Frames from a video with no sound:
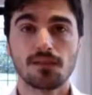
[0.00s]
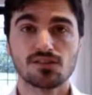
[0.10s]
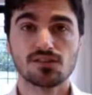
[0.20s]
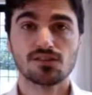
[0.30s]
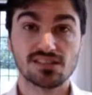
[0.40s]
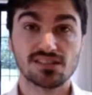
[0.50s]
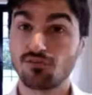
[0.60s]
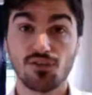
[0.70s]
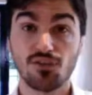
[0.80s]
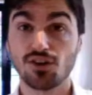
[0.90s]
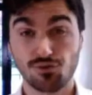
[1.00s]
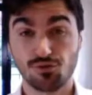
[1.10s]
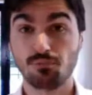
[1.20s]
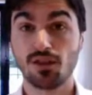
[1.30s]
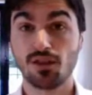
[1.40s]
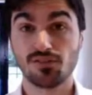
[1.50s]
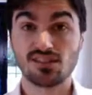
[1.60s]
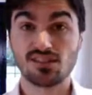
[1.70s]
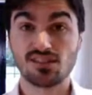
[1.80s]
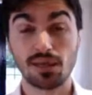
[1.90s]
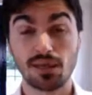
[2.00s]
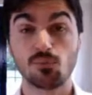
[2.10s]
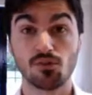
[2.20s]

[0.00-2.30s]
she says that for the first two or three months, actually, the pain